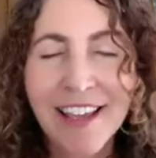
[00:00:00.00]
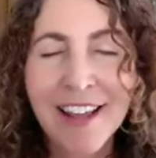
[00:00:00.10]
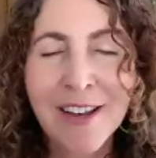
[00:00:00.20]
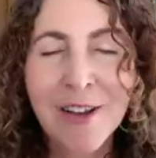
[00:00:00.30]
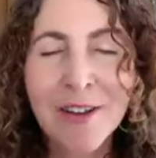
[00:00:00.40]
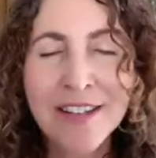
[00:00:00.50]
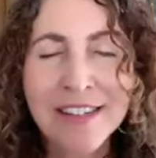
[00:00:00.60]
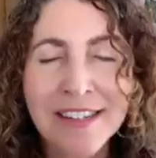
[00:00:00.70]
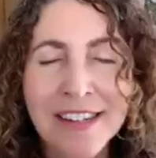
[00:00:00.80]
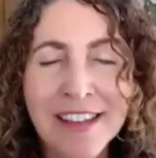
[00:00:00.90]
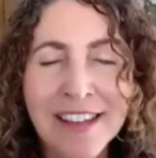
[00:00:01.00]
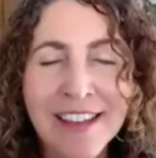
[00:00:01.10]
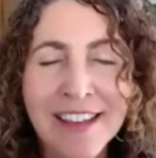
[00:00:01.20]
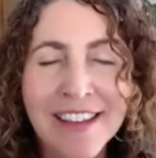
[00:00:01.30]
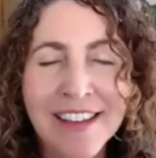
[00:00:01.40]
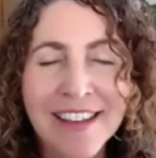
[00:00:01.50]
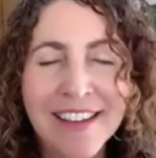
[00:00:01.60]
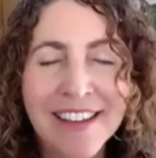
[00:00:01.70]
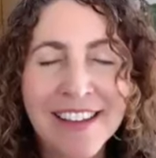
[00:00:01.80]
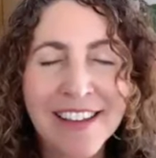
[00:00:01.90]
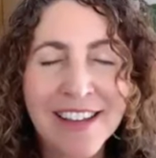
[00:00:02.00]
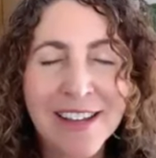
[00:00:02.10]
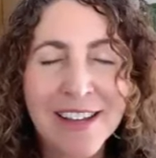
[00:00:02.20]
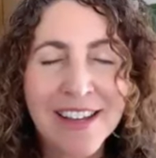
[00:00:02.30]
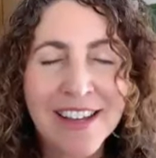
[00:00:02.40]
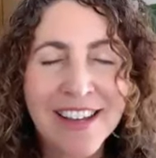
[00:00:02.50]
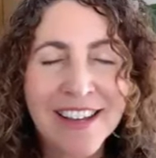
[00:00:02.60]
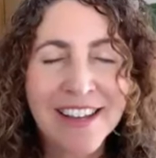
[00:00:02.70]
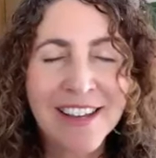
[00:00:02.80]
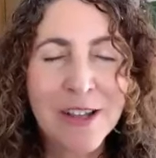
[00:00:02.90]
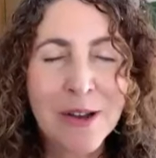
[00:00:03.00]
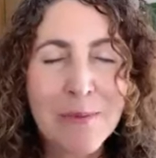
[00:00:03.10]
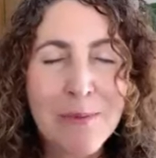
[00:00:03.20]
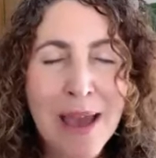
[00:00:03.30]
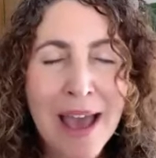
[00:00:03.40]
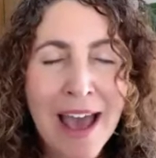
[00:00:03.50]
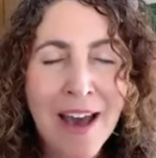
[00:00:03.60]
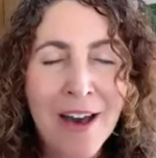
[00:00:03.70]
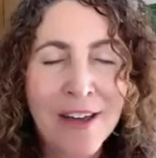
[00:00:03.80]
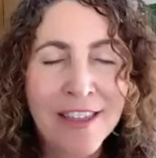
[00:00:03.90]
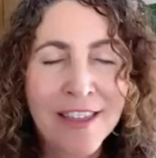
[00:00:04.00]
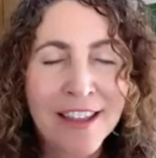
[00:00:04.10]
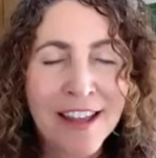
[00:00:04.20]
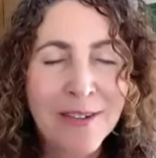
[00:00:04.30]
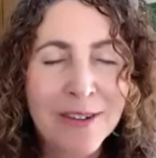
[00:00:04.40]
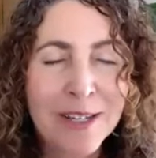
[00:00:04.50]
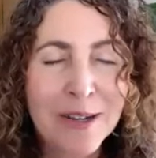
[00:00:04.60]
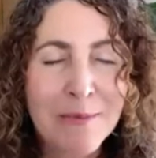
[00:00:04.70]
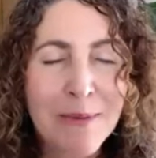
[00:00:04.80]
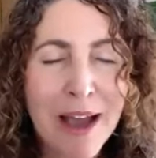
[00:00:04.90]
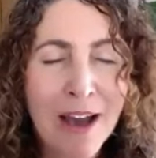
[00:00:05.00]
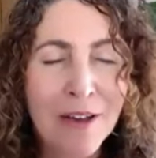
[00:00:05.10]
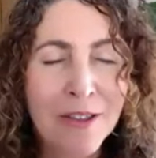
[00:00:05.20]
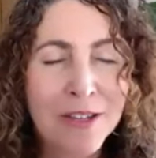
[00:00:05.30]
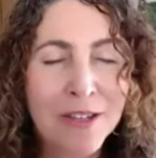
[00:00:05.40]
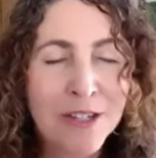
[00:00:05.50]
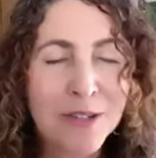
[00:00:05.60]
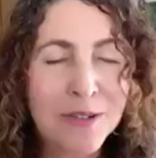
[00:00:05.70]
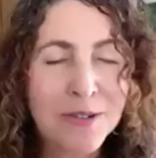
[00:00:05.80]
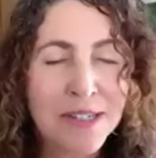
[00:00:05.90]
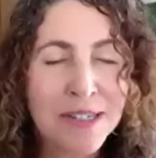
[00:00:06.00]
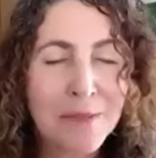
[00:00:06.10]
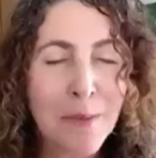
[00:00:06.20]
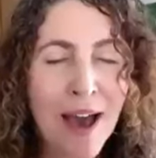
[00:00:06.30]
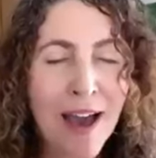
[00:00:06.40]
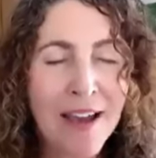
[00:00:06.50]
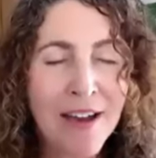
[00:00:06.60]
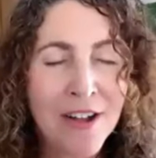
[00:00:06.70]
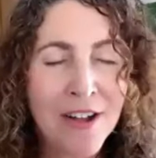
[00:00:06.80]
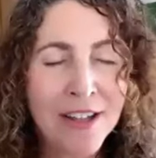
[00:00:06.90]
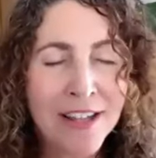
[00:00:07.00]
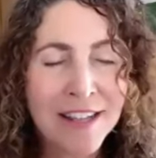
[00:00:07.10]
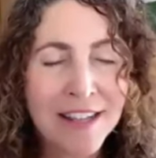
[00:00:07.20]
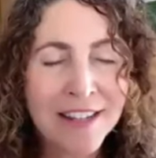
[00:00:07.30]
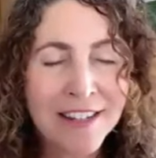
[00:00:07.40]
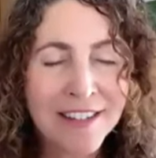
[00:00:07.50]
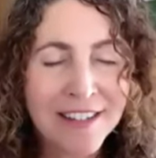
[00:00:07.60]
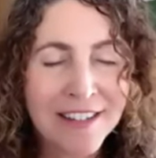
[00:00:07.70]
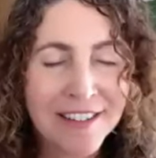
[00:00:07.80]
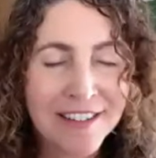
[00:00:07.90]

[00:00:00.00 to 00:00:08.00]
And noticing your mouth, allowing your mouth to smile a little.